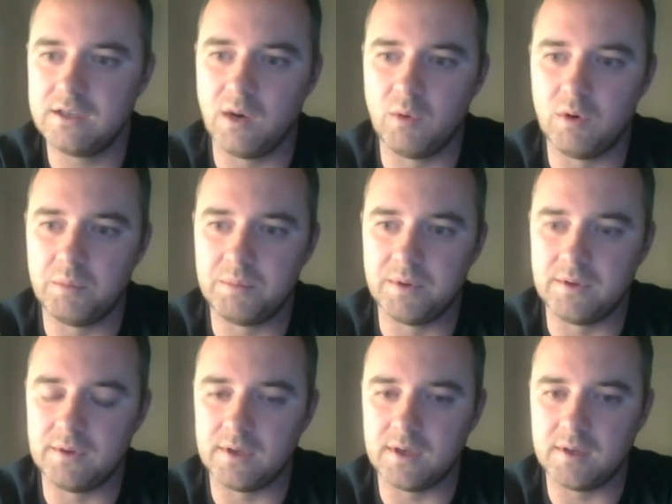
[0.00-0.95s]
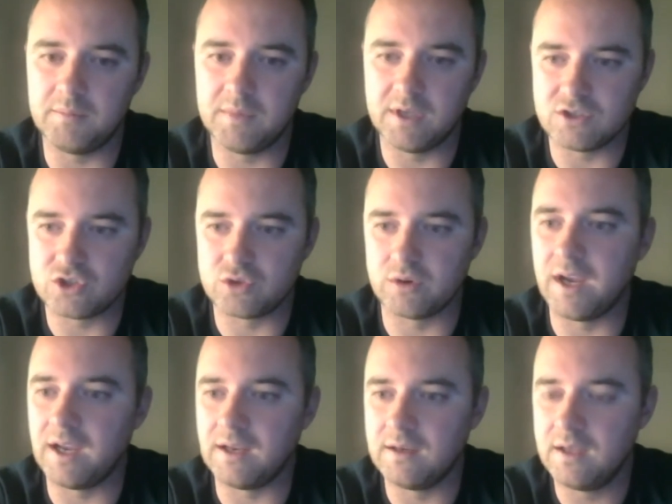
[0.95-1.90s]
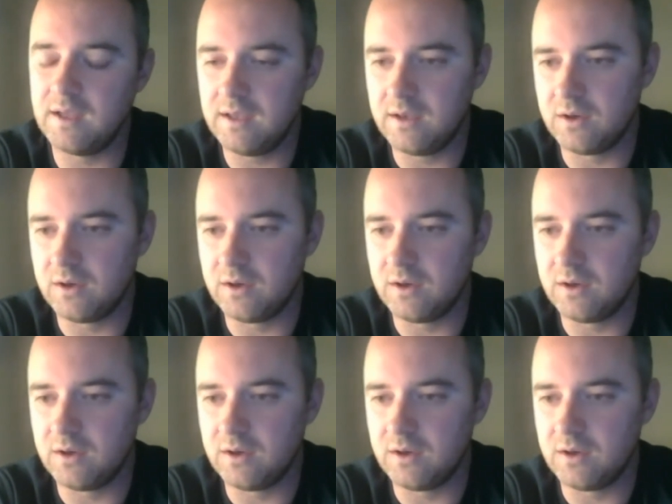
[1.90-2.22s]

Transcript: go up and um, and train